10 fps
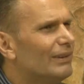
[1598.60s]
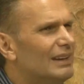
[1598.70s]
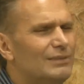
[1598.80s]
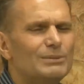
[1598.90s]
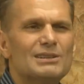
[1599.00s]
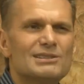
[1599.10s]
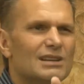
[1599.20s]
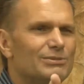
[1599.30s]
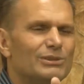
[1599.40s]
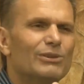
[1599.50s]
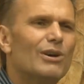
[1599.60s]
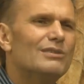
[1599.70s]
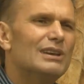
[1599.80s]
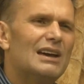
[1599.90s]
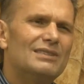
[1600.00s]
Even with the stuff with
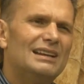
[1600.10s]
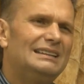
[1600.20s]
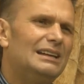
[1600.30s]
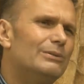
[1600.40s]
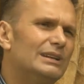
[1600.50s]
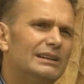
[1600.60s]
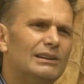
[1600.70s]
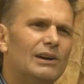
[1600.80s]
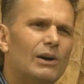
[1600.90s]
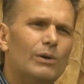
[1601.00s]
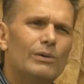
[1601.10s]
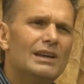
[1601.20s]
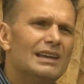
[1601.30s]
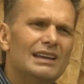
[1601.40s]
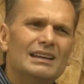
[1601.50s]
Laura, you have an idea where you're going to go,
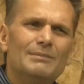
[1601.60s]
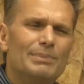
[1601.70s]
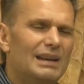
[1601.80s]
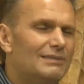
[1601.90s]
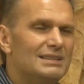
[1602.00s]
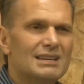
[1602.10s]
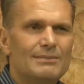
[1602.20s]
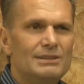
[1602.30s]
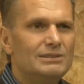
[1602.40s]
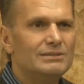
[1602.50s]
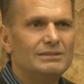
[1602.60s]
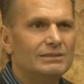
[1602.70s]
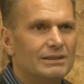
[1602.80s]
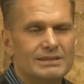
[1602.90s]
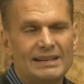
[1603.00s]
but every time you do it,
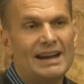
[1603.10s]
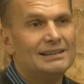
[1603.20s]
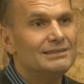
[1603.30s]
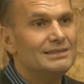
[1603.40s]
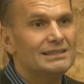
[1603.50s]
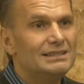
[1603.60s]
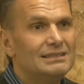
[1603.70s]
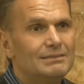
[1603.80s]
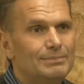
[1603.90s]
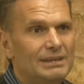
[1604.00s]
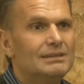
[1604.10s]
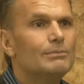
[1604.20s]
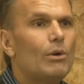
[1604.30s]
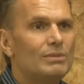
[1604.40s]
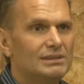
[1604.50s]
or as an actor, it's going to be in the moment.